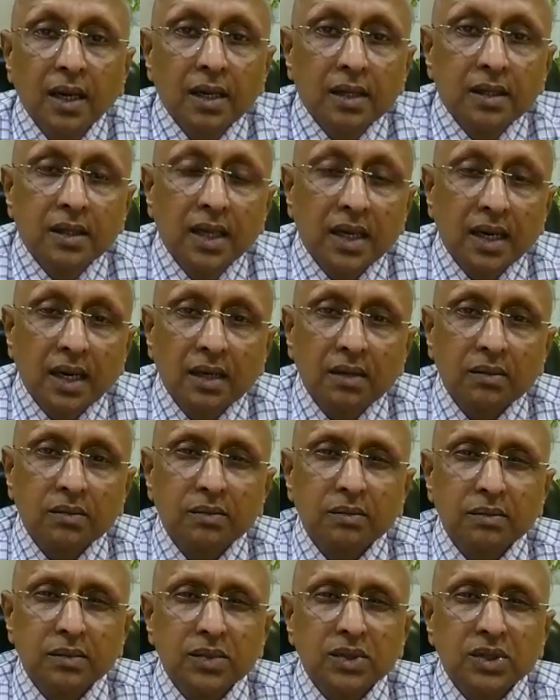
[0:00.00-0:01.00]
there are
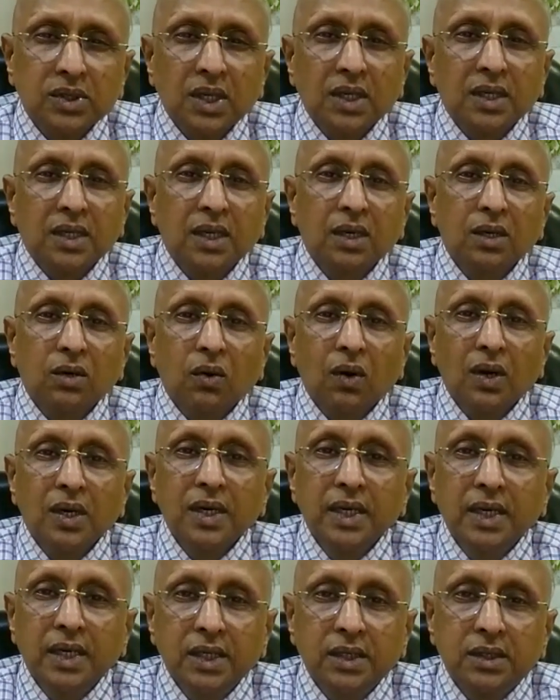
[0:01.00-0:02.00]
certain
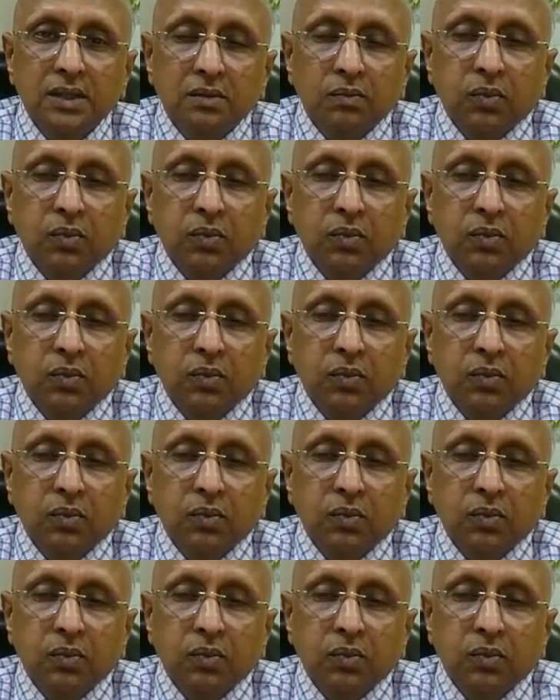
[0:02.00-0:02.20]
qualities.